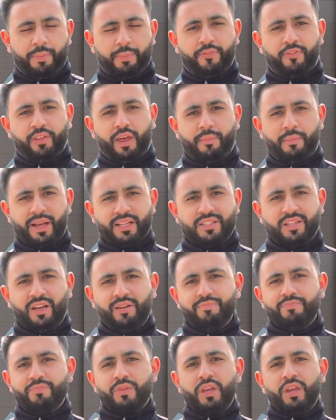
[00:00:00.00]
up for that matter,
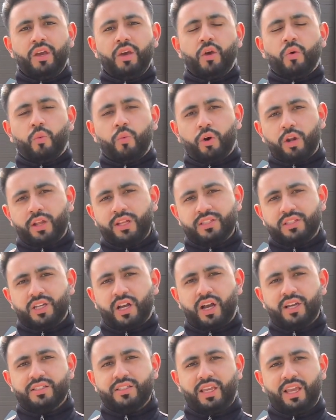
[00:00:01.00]
what it
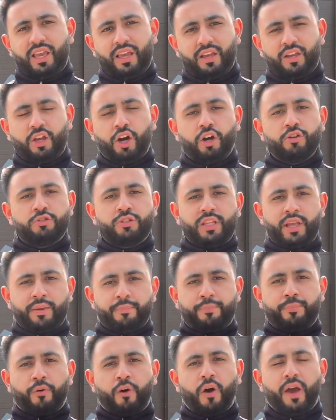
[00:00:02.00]
does, it goes
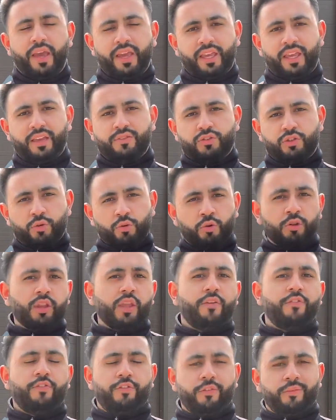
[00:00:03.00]
then bright and gives you all
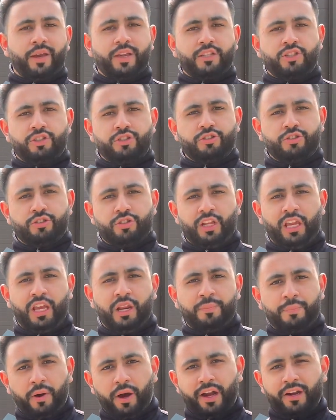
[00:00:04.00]
the information you
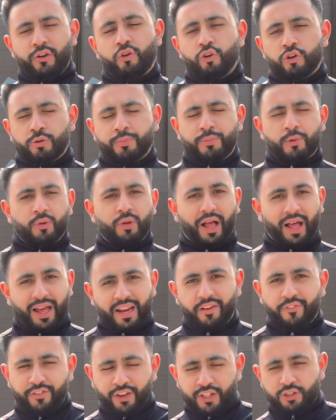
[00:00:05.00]
need by an audible
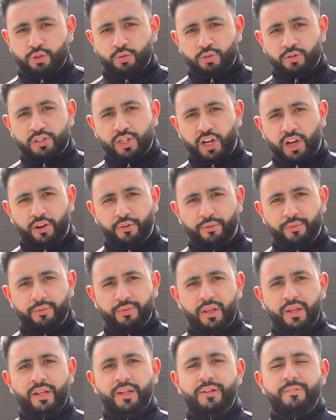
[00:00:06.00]
and a visual tone.
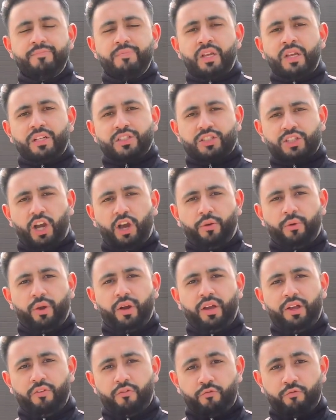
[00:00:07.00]
So
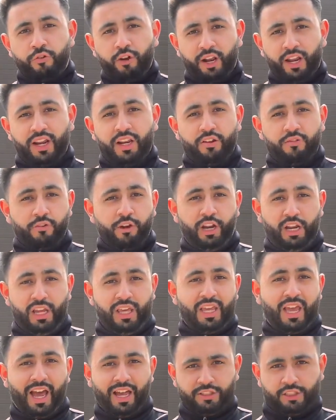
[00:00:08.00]

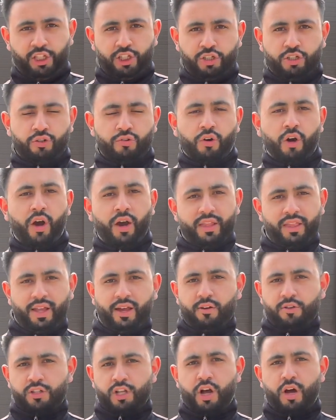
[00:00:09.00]
really catches your eye, and
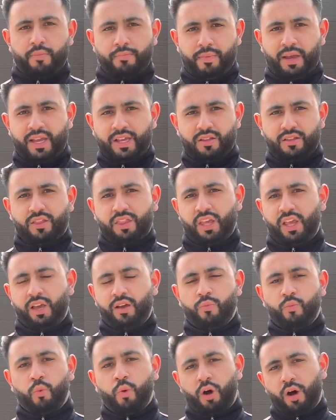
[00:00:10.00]
that was our main
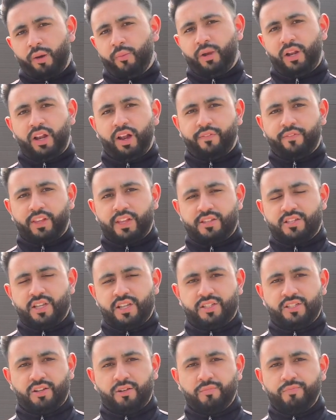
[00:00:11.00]
thing and why we love this
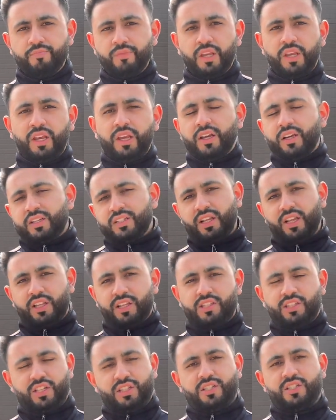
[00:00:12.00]
system. Because
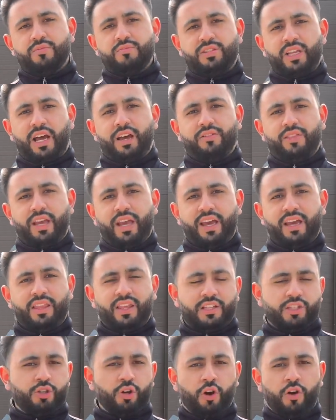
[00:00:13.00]
other systems out there,
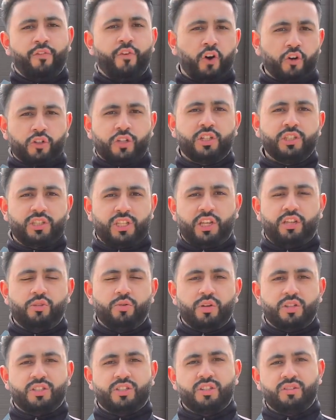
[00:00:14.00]
they're sort of on
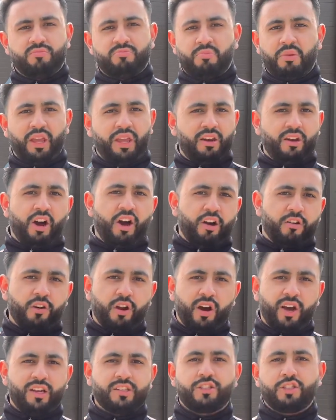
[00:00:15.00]
continuous, and in our
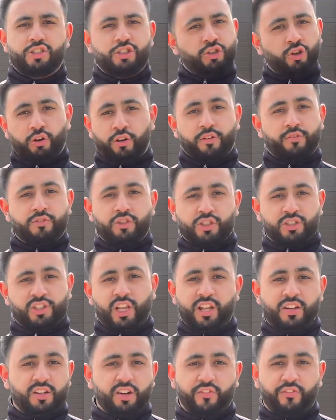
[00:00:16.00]
eyes you sort of just
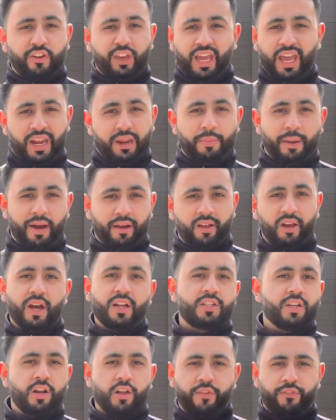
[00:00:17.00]
tend to forget about it.
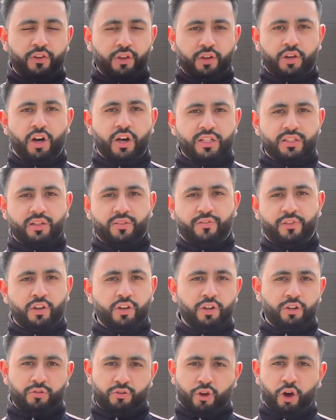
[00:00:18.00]
I don't know if you guys, if
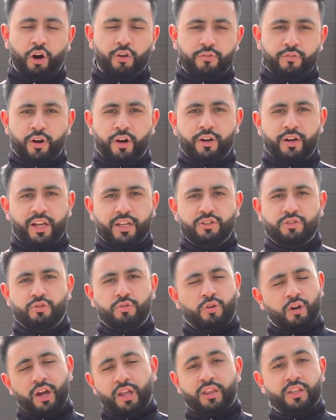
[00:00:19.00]
you've got a Road
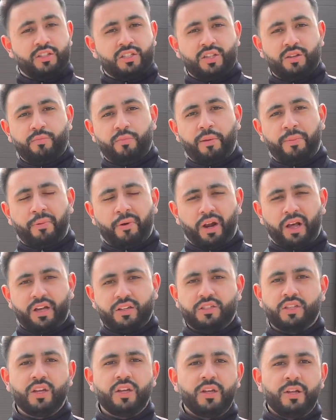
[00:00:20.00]
Angel or other similar
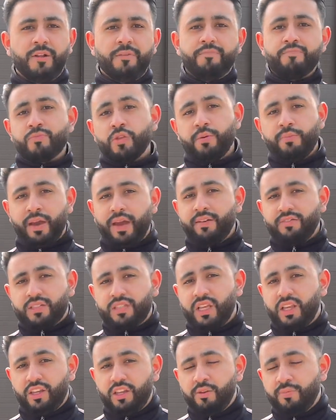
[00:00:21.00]
products, you may have
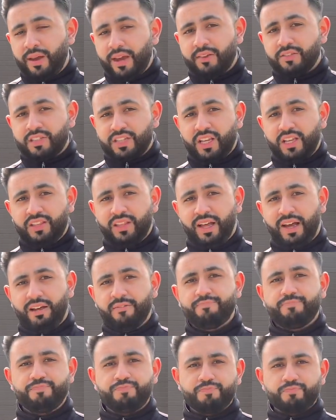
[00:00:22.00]
seen that